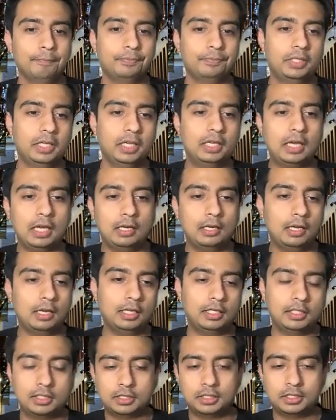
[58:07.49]
they can
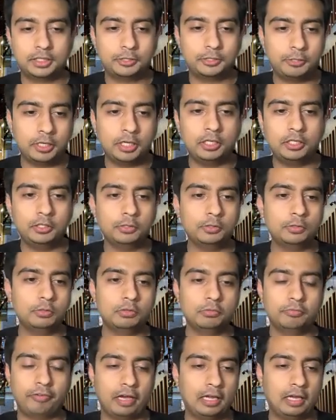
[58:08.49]
like strain you
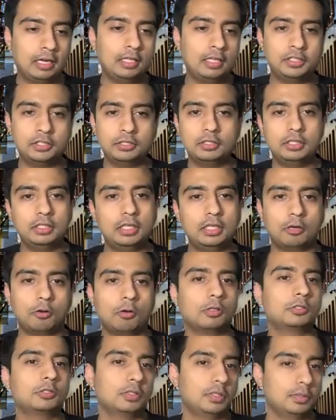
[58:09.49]
financially and
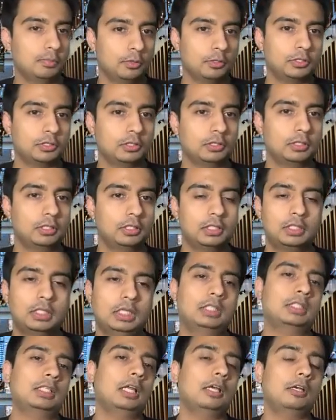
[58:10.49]
also emotionally.
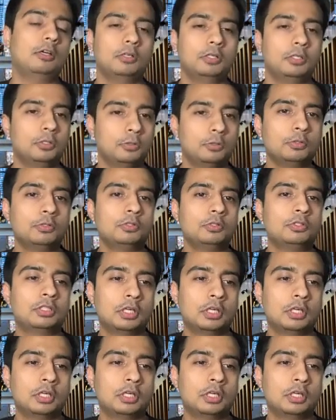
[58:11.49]
It's like a huge